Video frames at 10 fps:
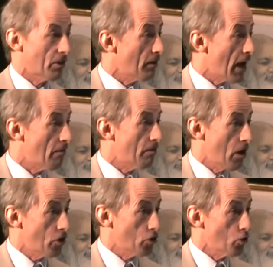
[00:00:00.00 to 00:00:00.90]
You ever
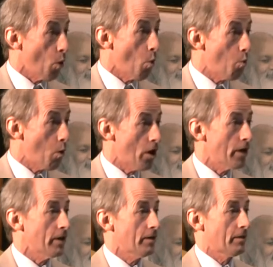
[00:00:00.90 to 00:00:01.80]
have just
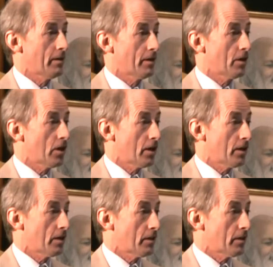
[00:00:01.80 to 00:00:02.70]
one
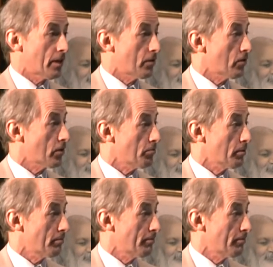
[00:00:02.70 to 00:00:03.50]
potato crisp?